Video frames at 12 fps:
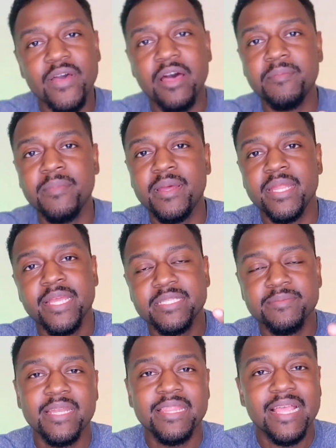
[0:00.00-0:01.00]
Found money
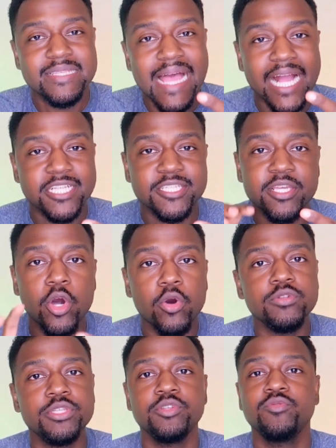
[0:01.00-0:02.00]
is money that's actually
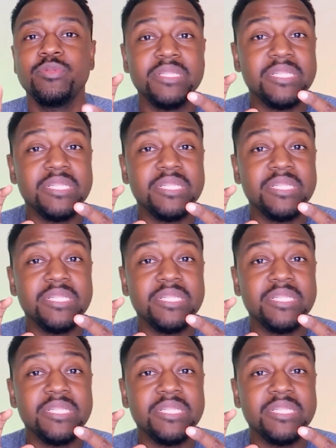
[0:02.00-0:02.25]
owed to you